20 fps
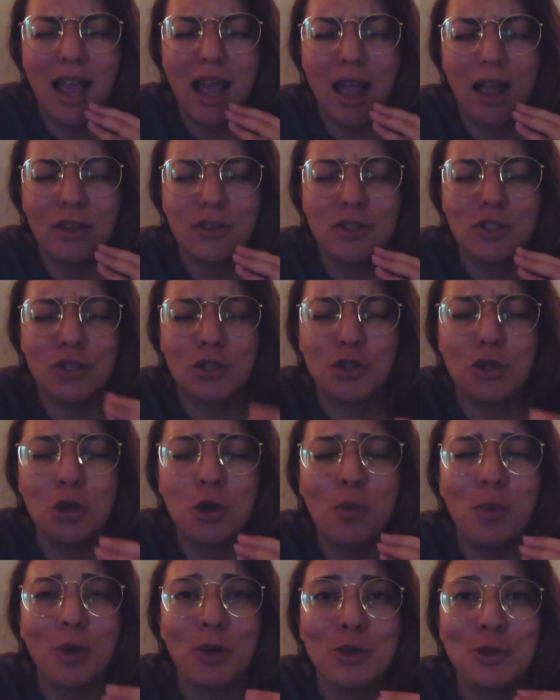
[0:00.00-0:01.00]

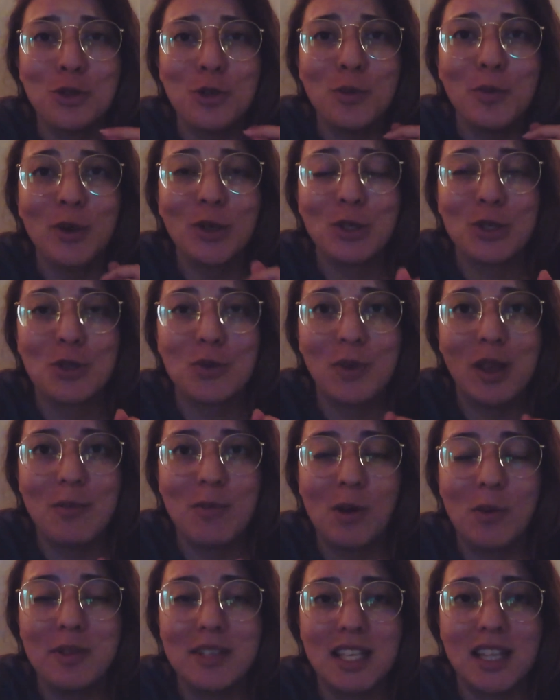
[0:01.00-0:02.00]
super, super sweet
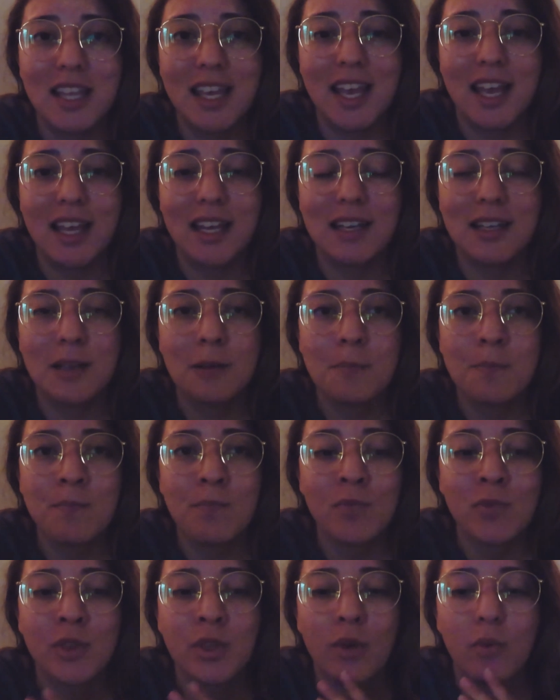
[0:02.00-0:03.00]
moments at the end
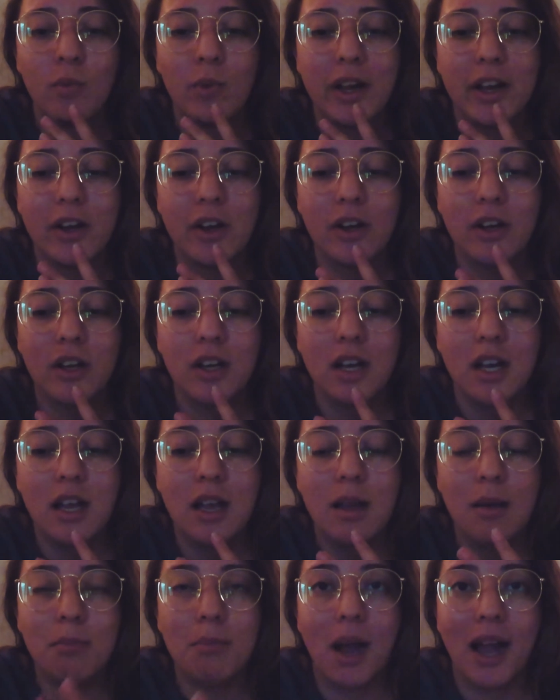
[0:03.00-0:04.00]
where
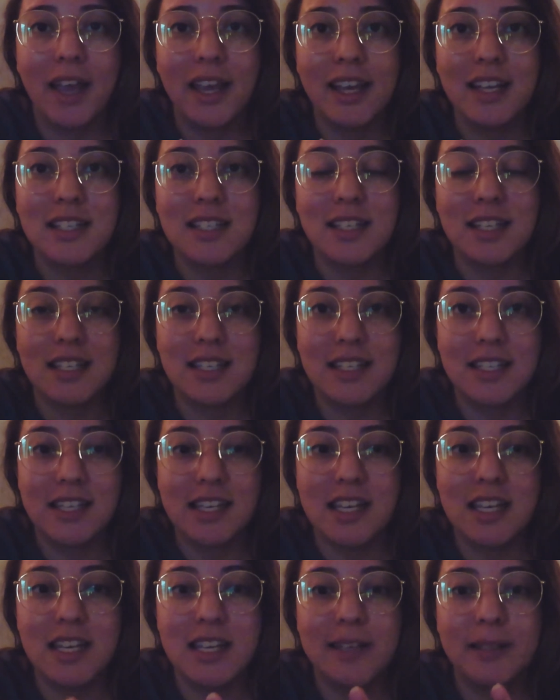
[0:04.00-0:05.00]
Maia gets to
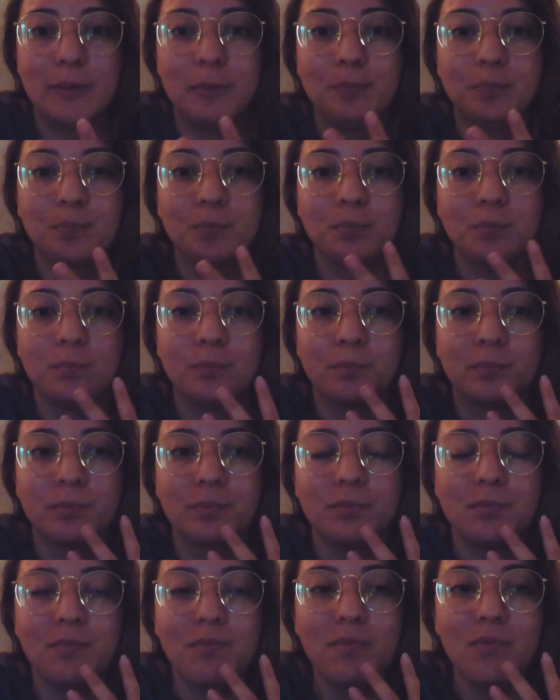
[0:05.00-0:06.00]
see
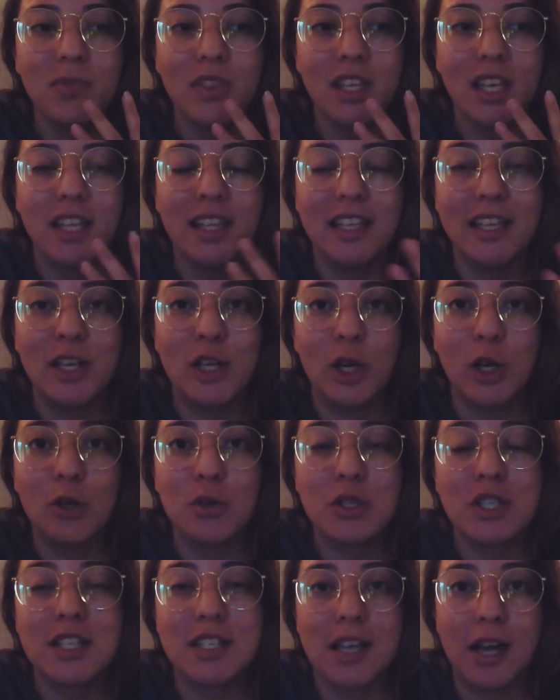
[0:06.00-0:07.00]
the
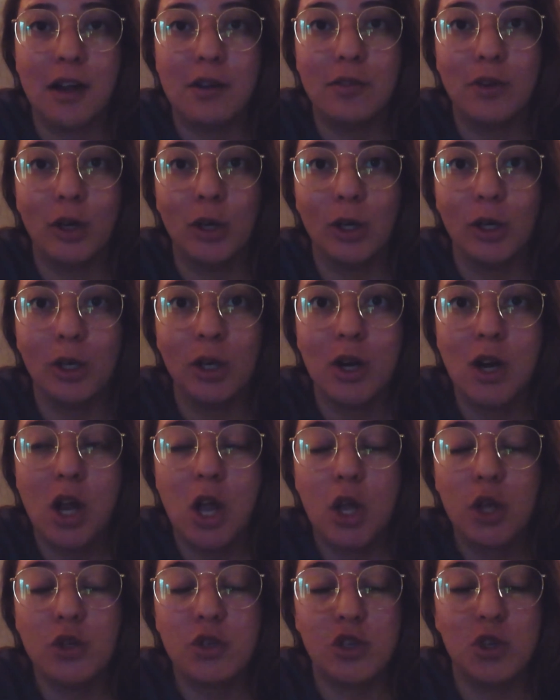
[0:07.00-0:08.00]
ghosts of her
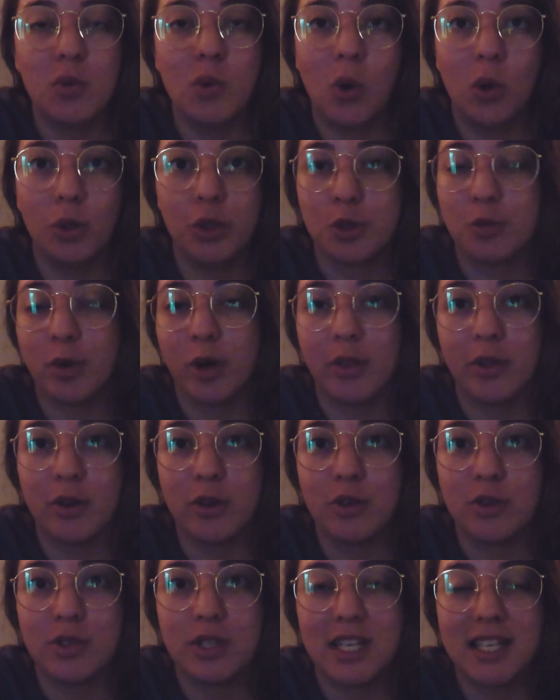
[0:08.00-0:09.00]
two oldest
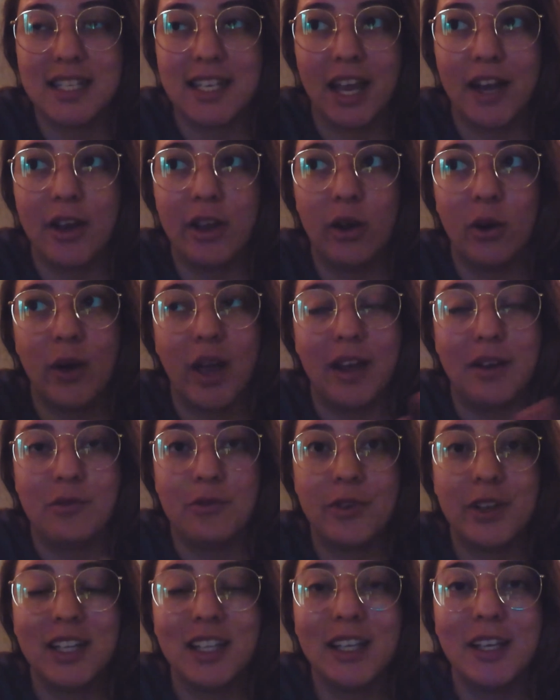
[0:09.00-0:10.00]
brothers, Sendo and
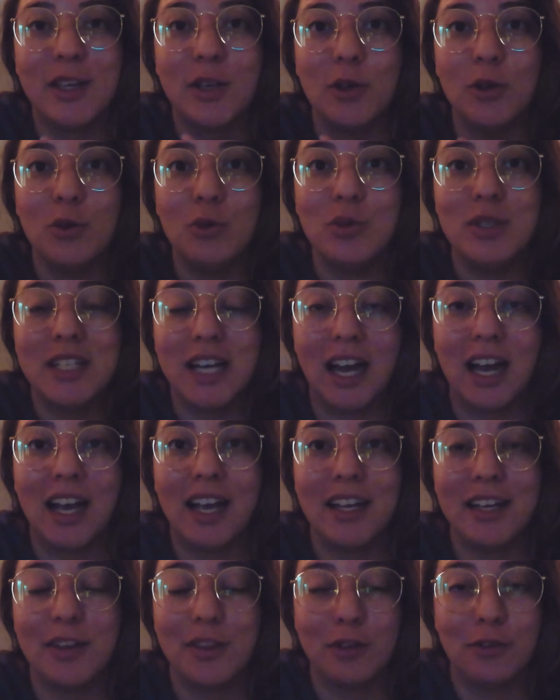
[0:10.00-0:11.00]
Finlei, who
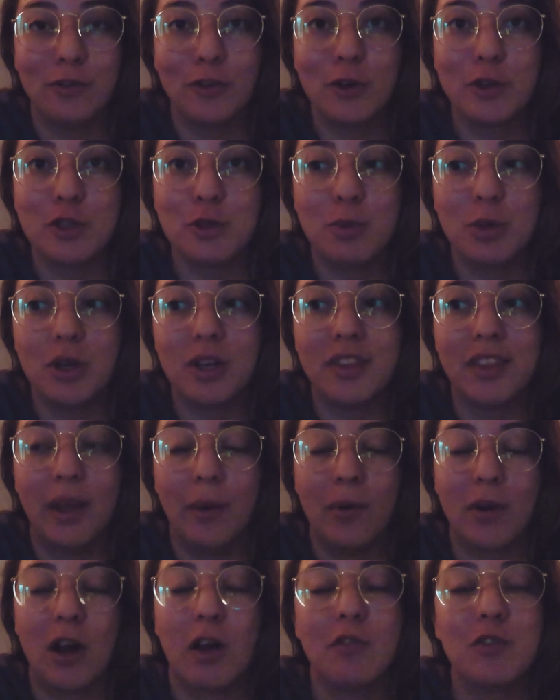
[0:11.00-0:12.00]
died in the first book. They
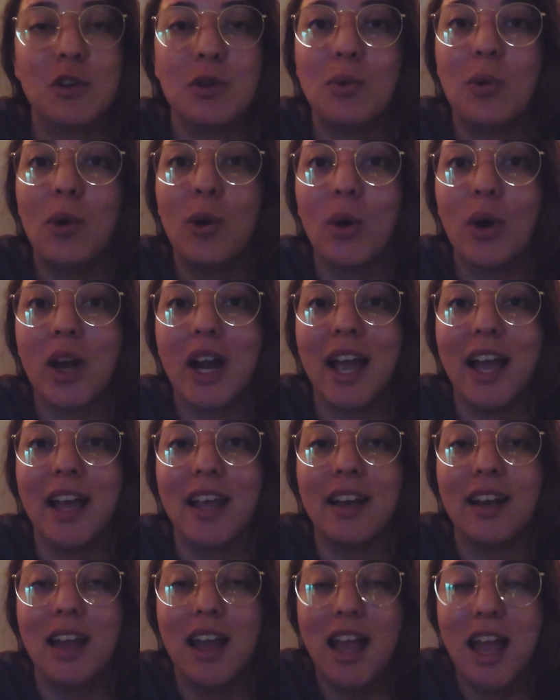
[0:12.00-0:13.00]
went off to war
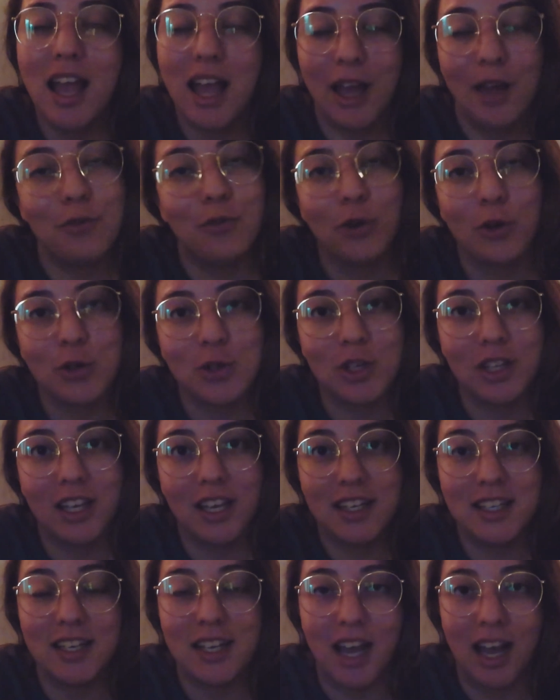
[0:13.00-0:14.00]
and unfortunately
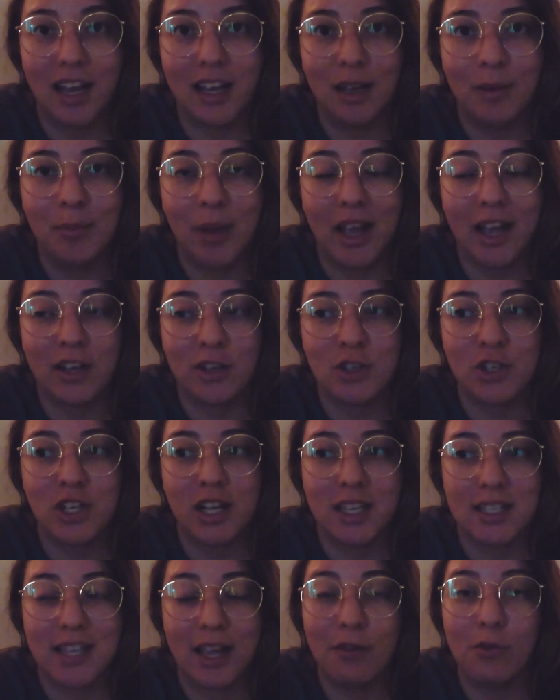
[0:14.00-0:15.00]
did not come back. She
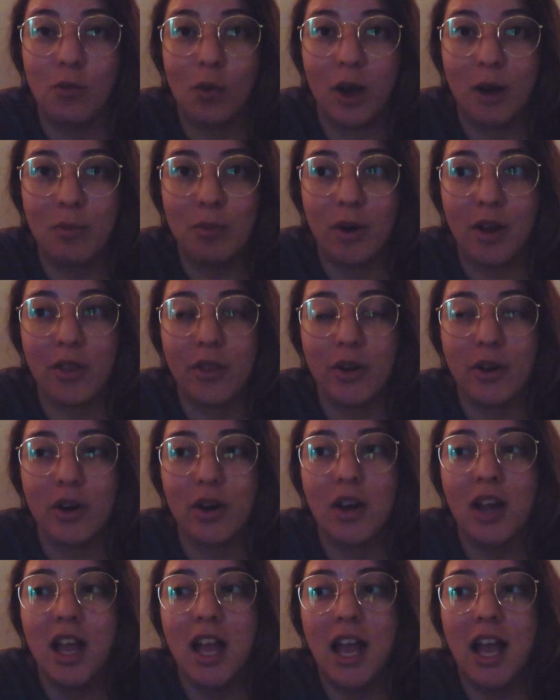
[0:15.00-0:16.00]
does have one
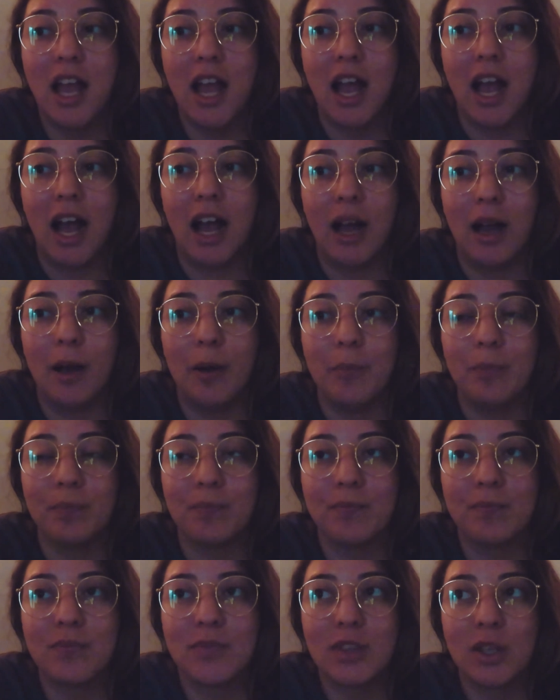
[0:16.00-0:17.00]
brother
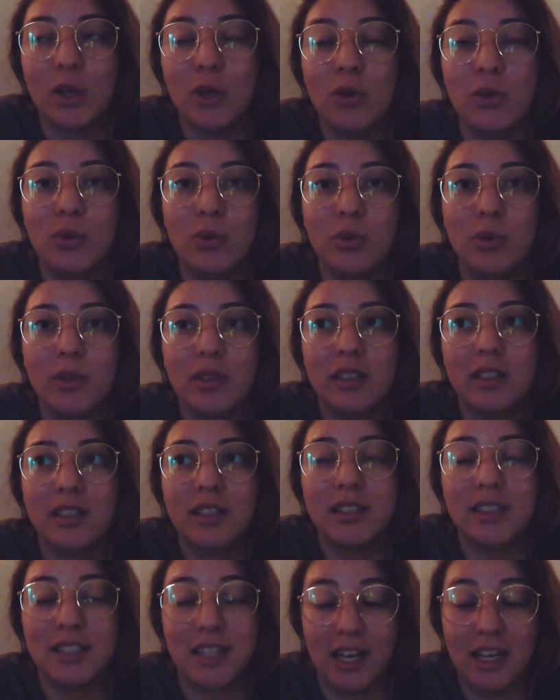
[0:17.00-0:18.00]
um, who
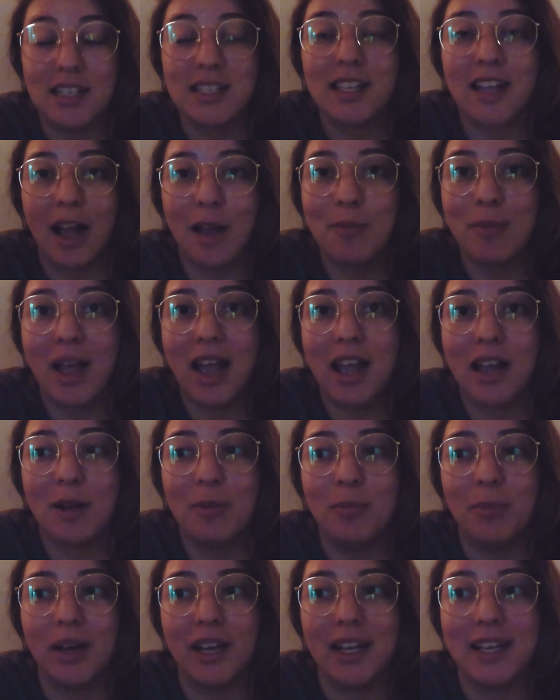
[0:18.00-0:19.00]
does come back,
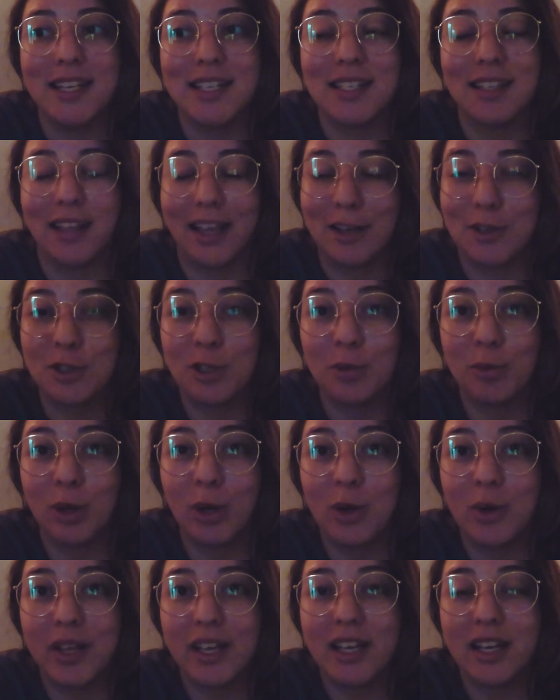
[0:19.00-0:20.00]
but his legs are
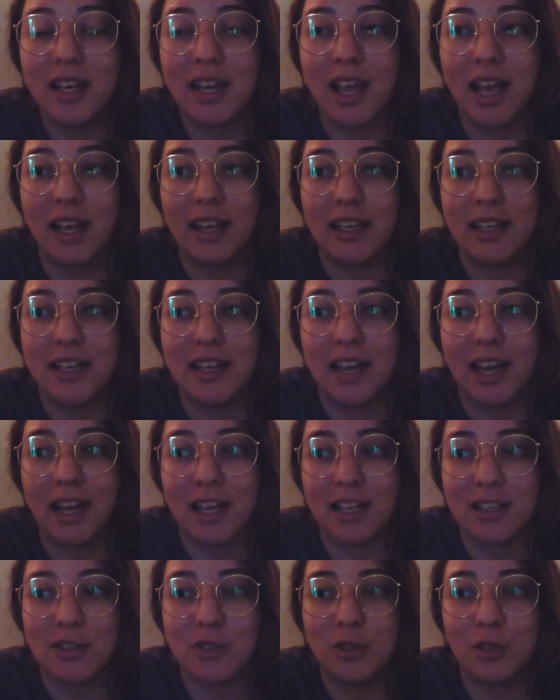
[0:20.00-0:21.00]
broken and he
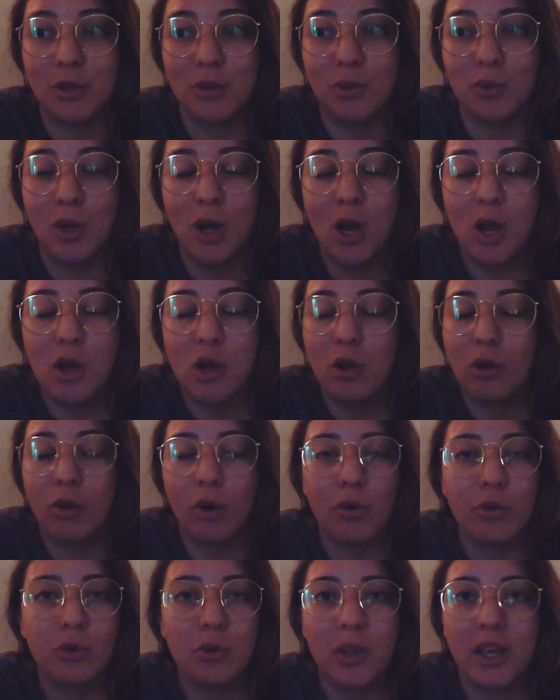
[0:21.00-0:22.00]
has to go
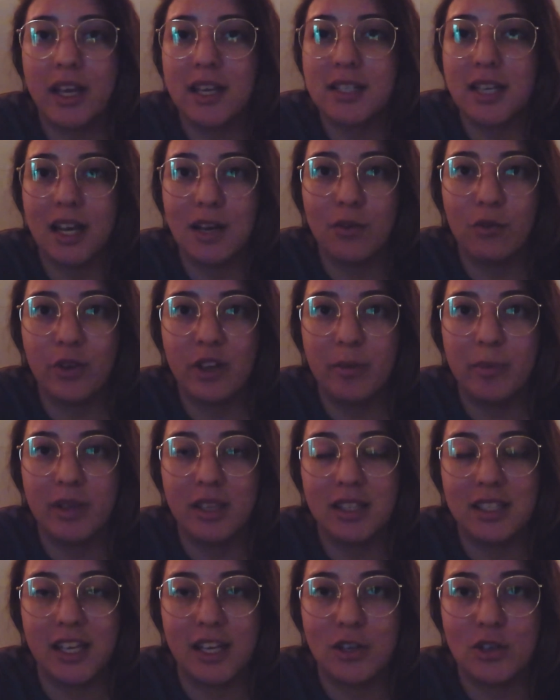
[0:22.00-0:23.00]
through like a ton of
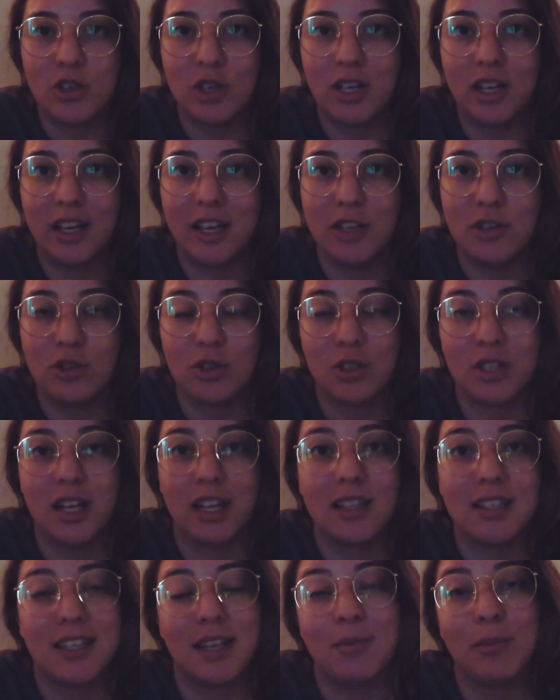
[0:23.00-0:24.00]
rehabilitation and he's just not
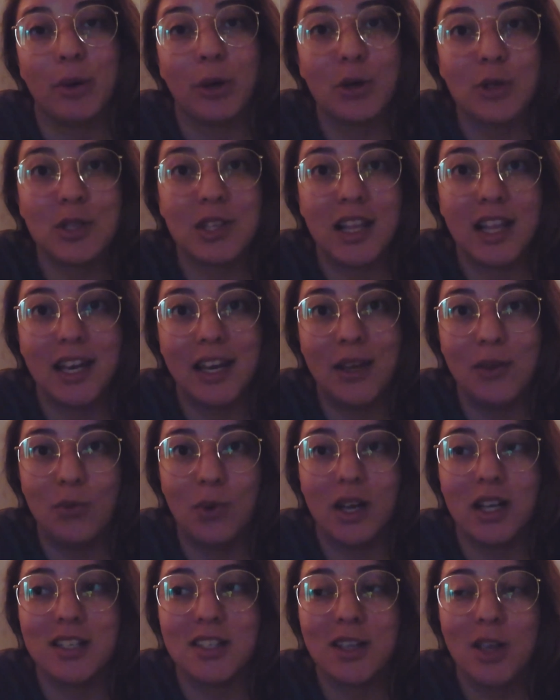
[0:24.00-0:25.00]
the same person that he
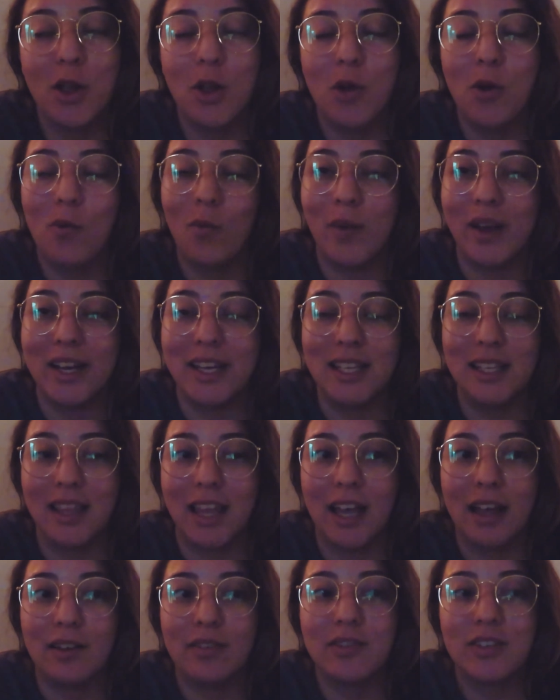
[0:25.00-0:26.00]
was when he
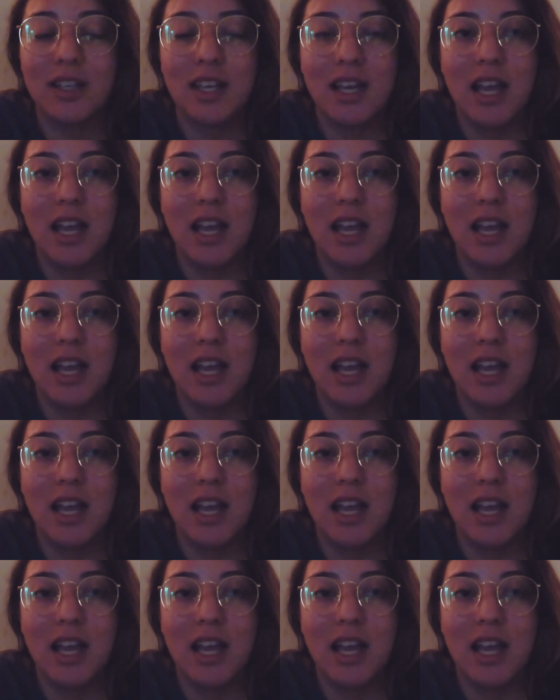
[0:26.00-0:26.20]
left.